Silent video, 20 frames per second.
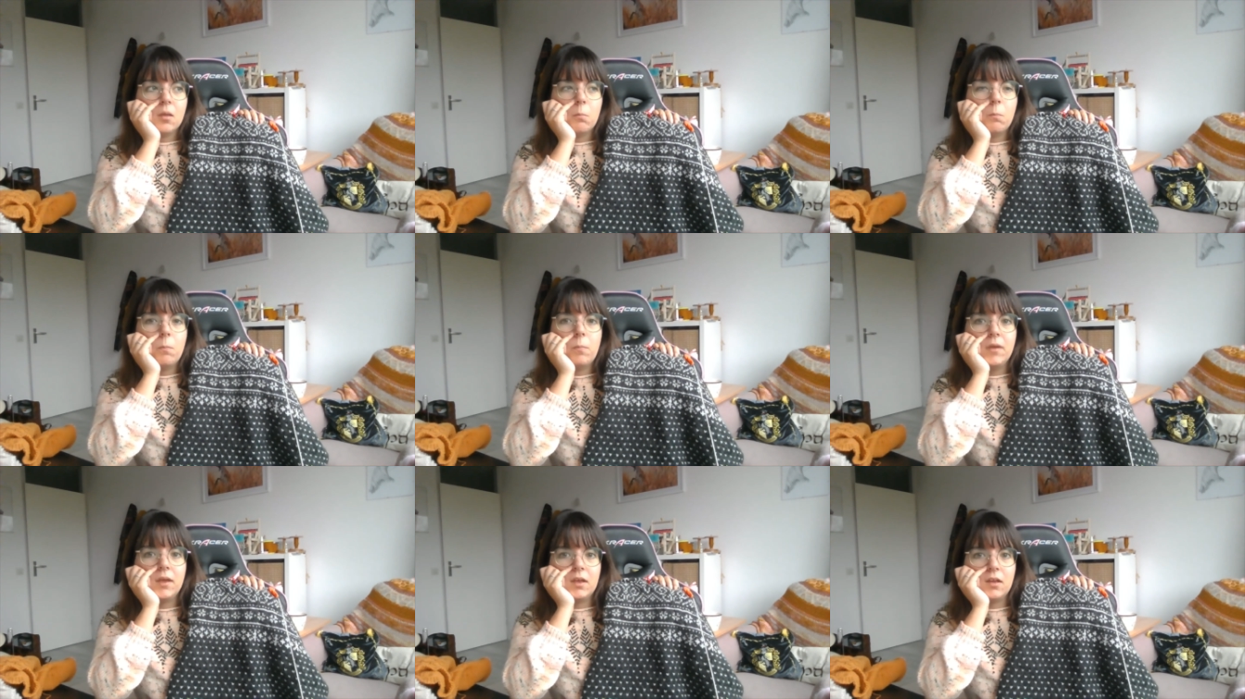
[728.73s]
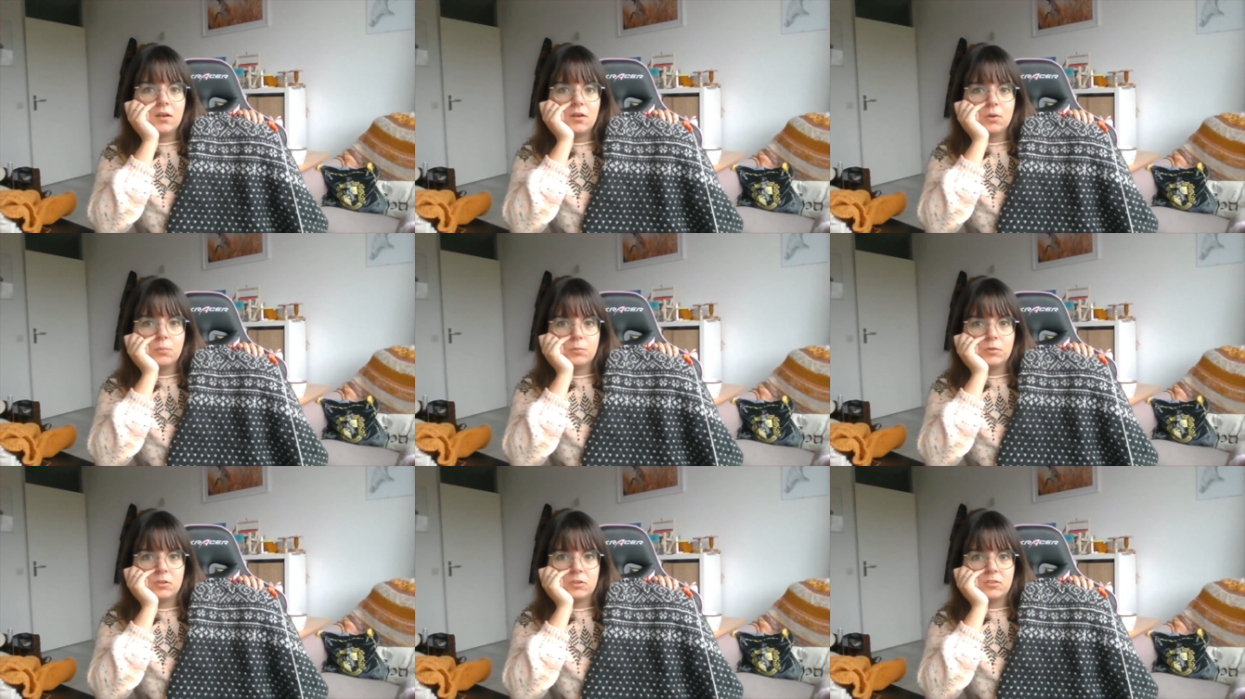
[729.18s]
picking
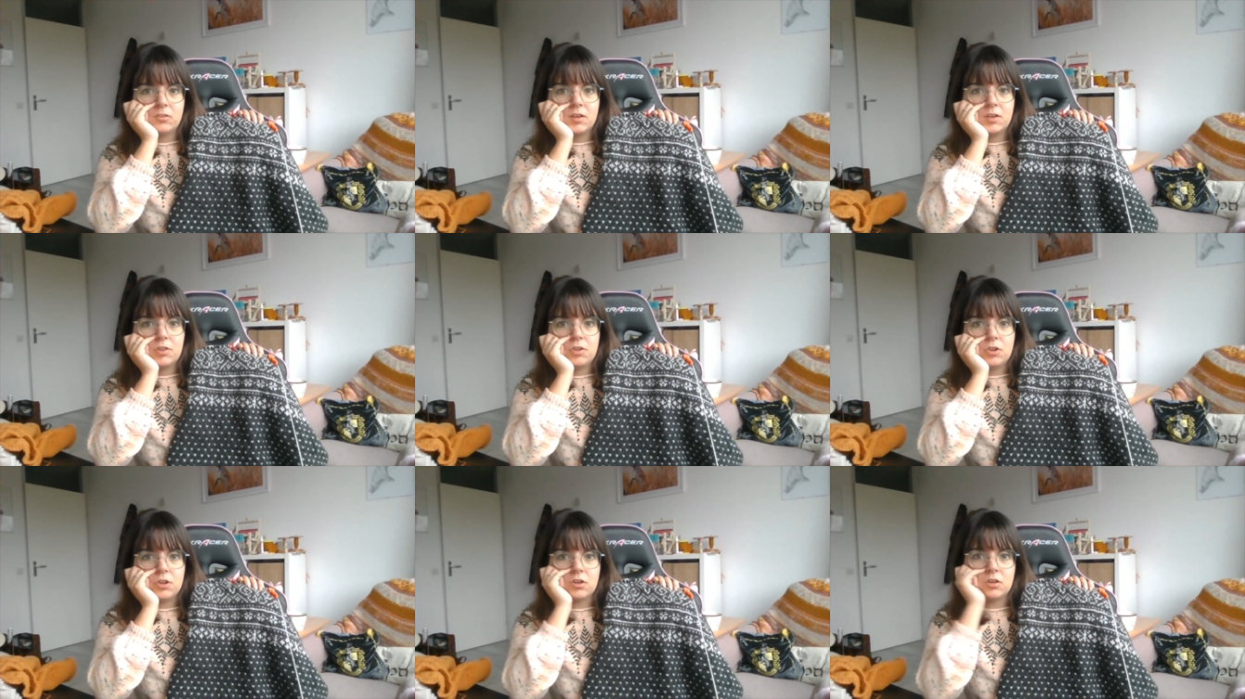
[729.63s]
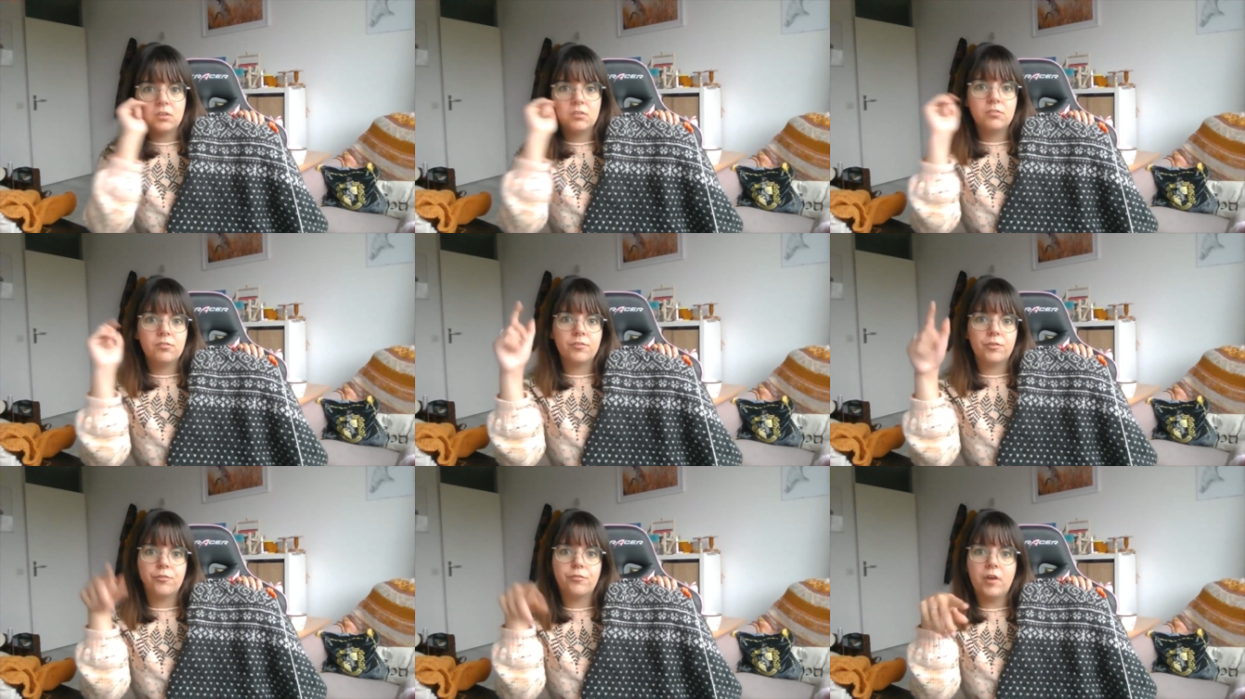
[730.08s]
up the
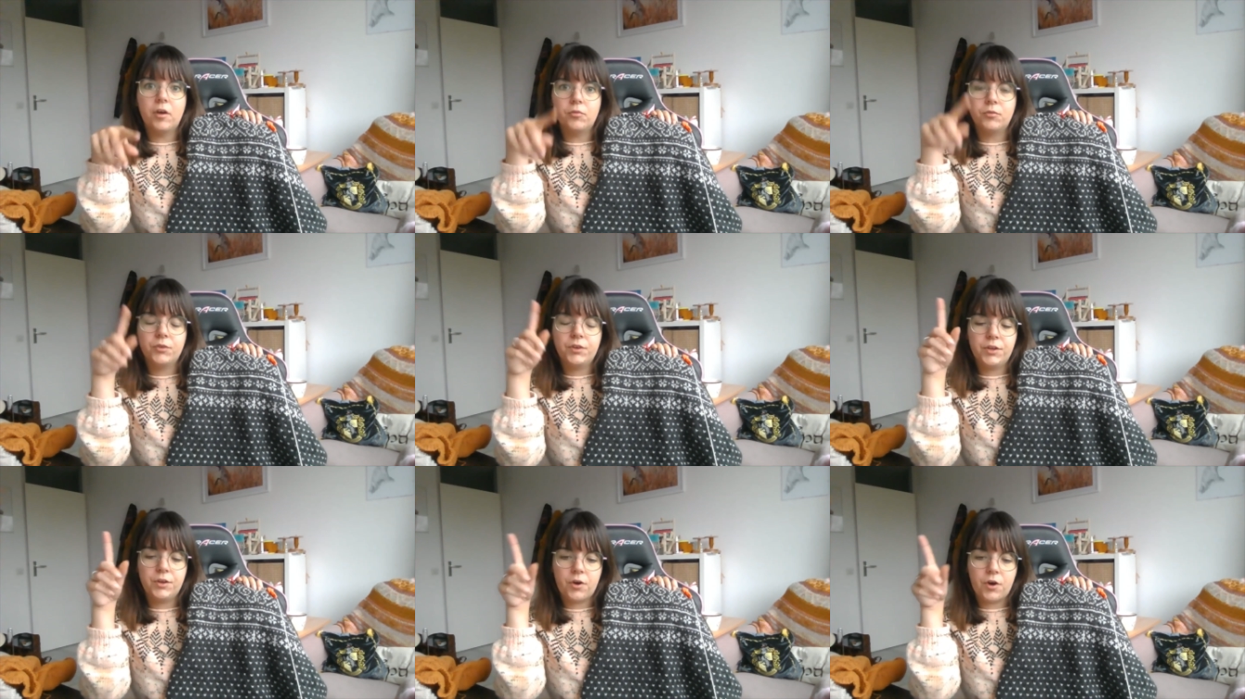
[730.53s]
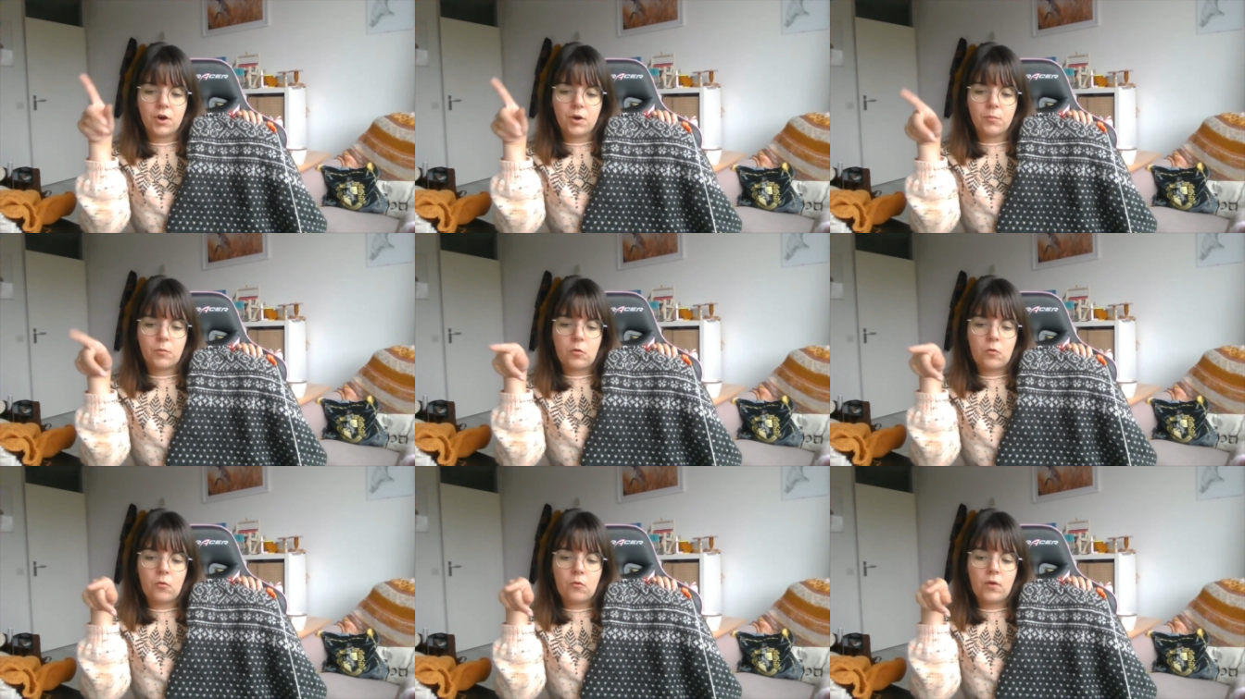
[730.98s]
stitches around the
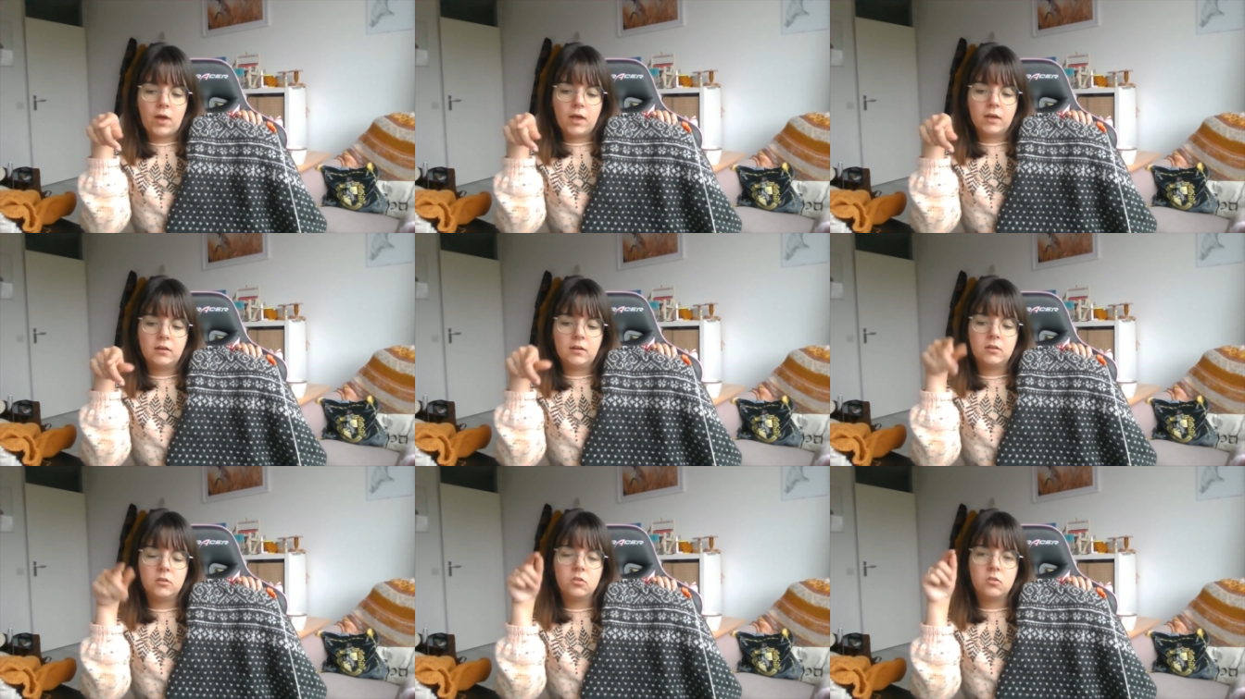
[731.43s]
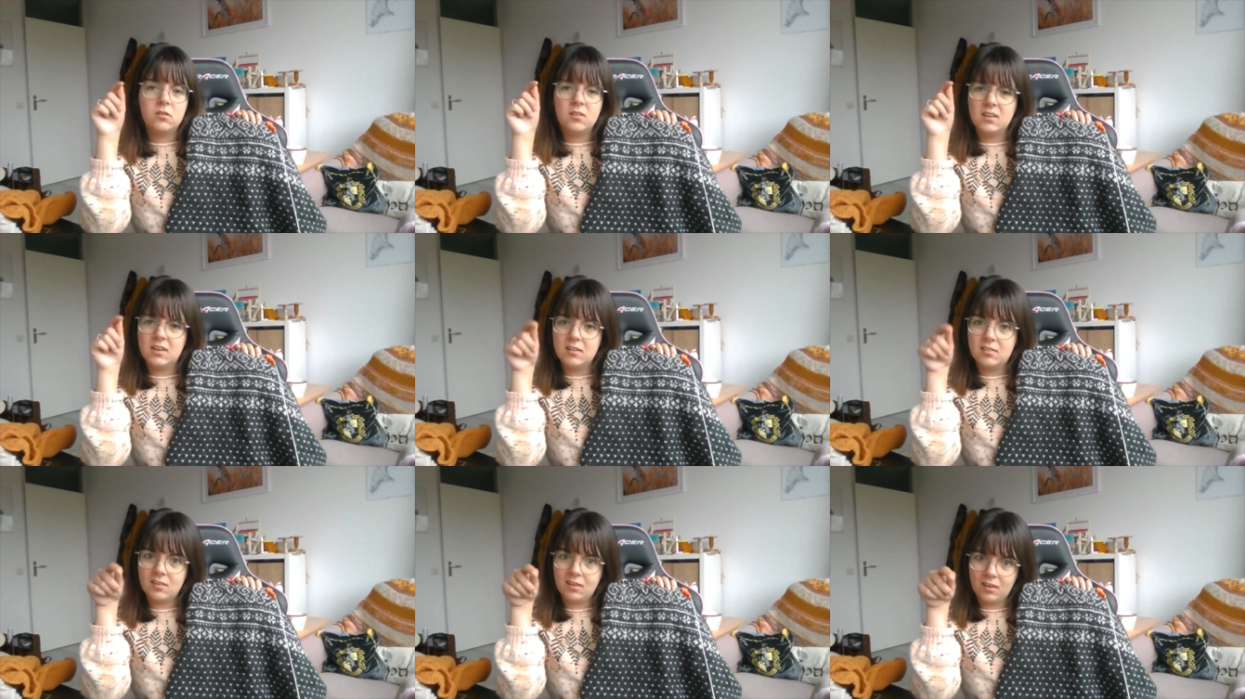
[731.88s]
armhole and then
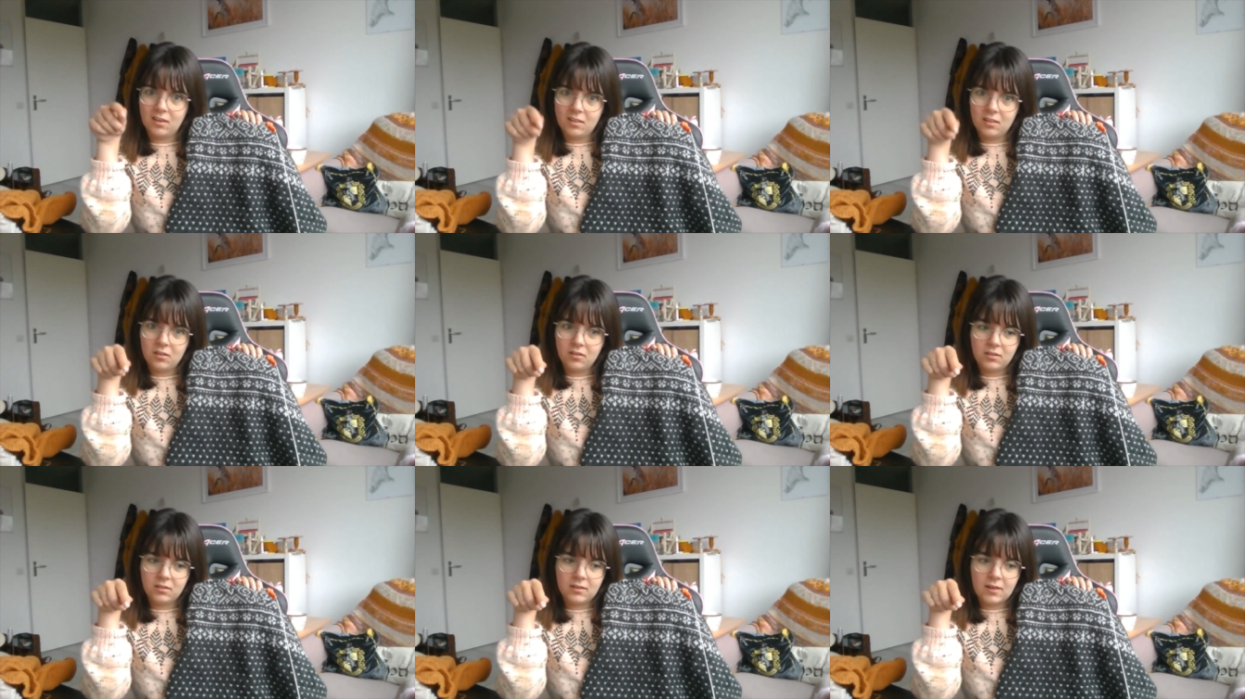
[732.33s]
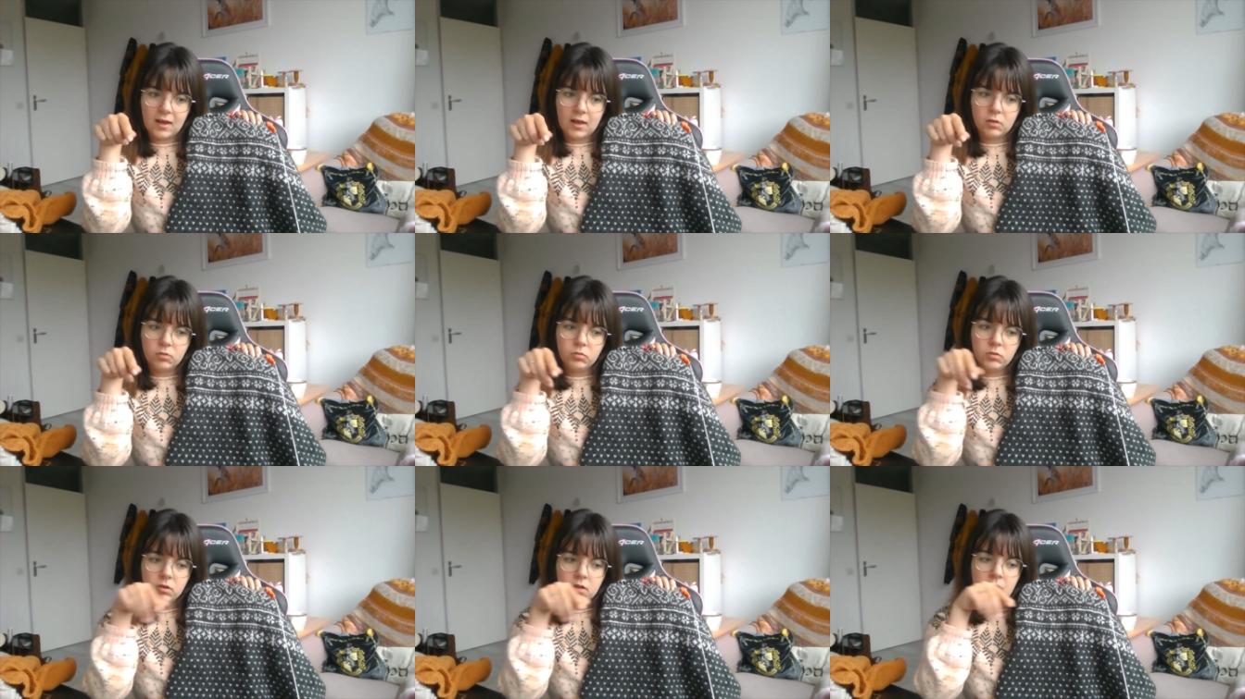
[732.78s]
knitting it
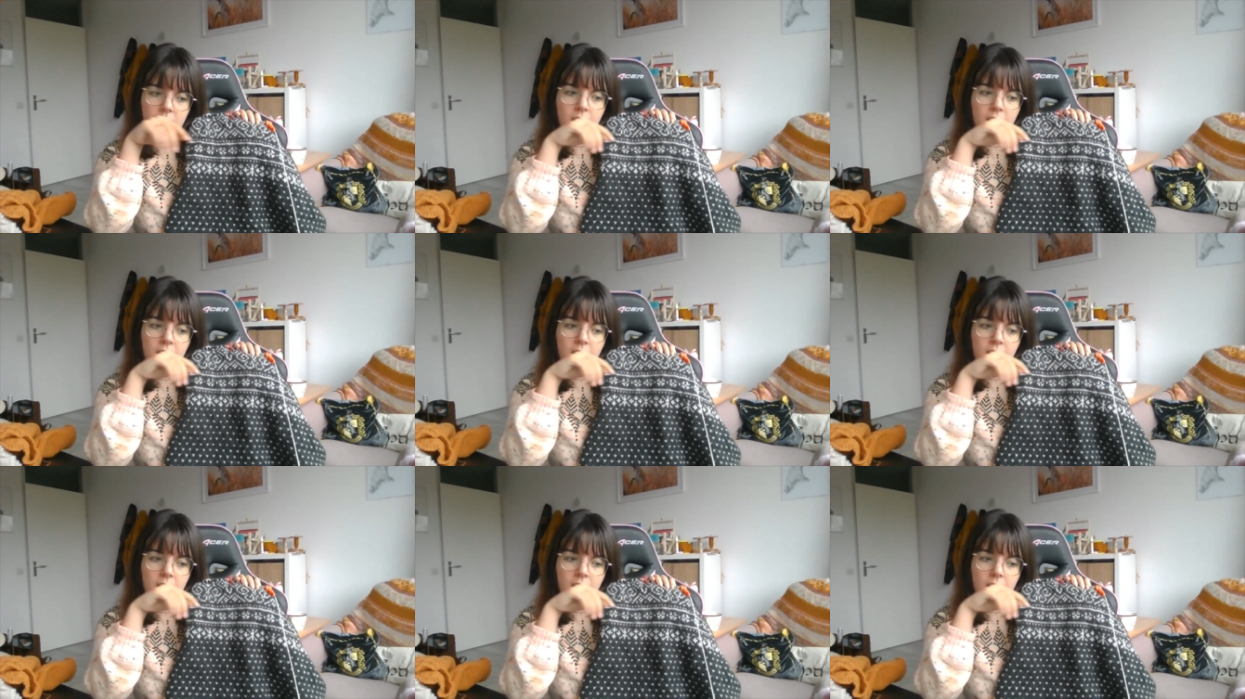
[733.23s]
down,